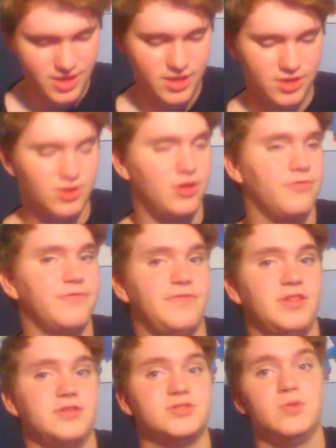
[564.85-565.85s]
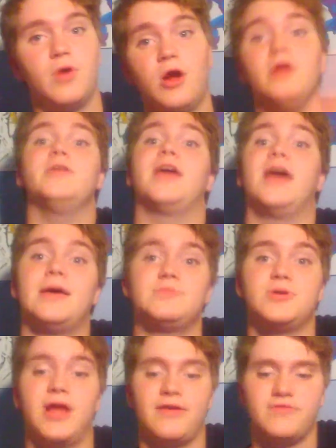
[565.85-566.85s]
and all of the villains who aren't
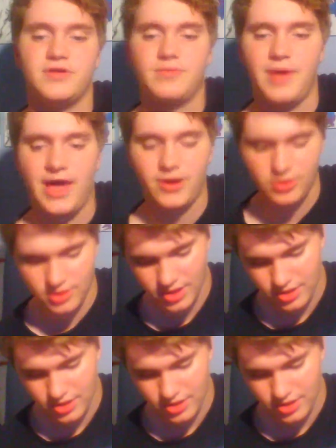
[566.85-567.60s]
captured after the battle